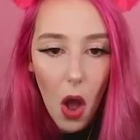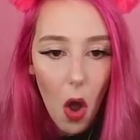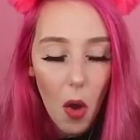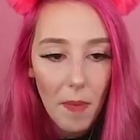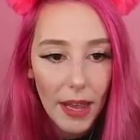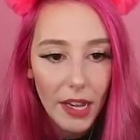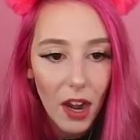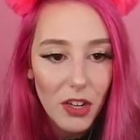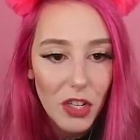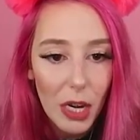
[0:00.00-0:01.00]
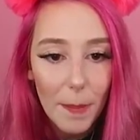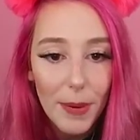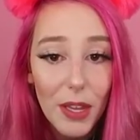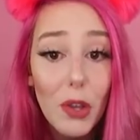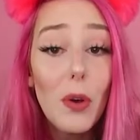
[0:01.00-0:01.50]
Oh my gosh, they're
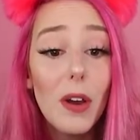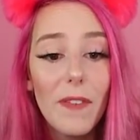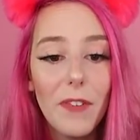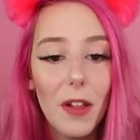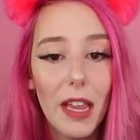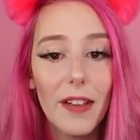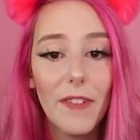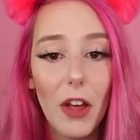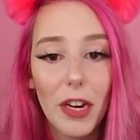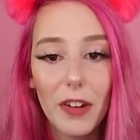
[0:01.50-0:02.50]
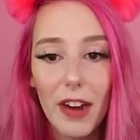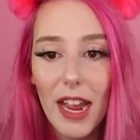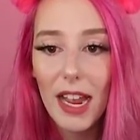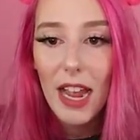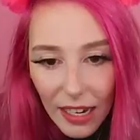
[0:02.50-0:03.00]
beautiful, like
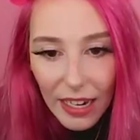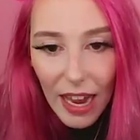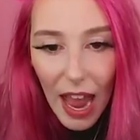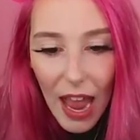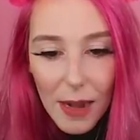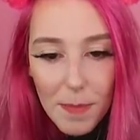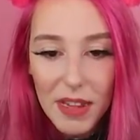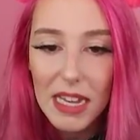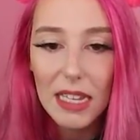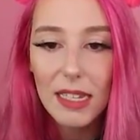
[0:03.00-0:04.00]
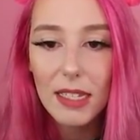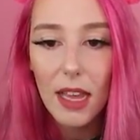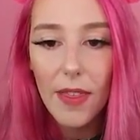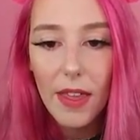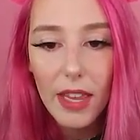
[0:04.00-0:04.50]
Valkyrie, like headpiece.
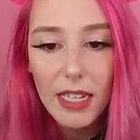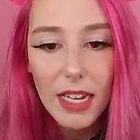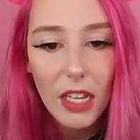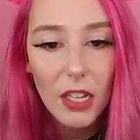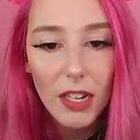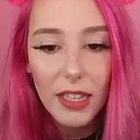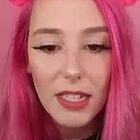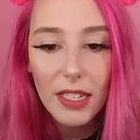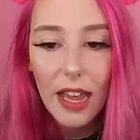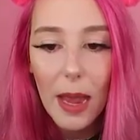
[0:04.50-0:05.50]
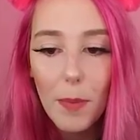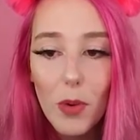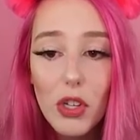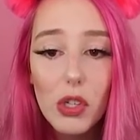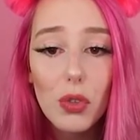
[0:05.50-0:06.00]
And then let's take at this cape,
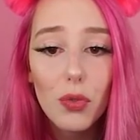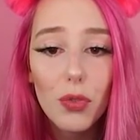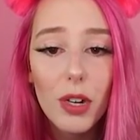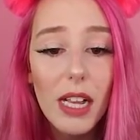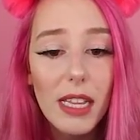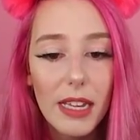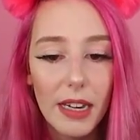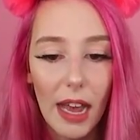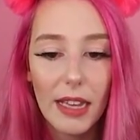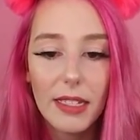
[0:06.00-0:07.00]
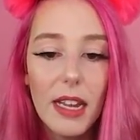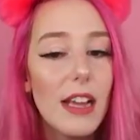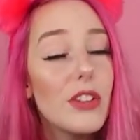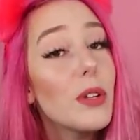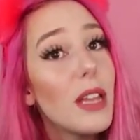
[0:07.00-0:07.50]
which looks really nice.
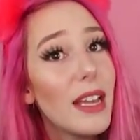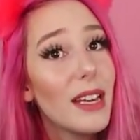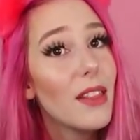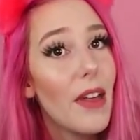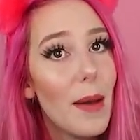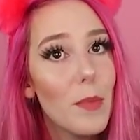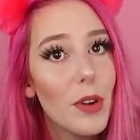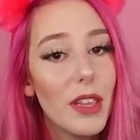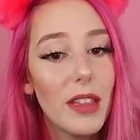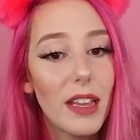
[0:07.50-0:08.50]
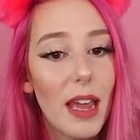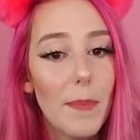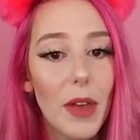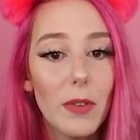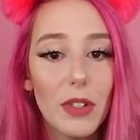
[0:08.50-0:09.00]
I do like it a lot more than the
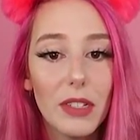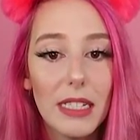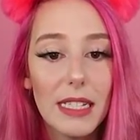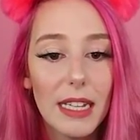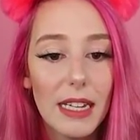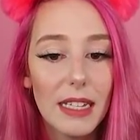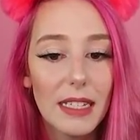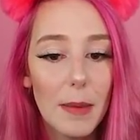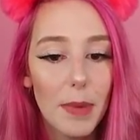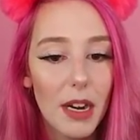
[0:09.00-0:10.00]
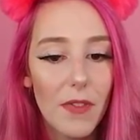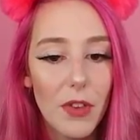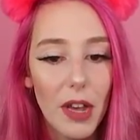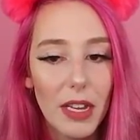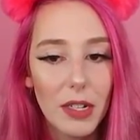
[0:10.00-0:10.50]
cape that was released in December, if
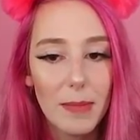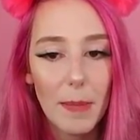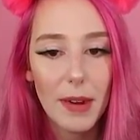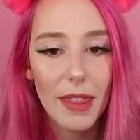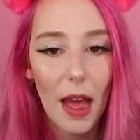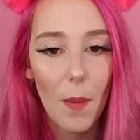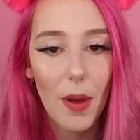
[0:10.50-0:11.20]
you guys remember that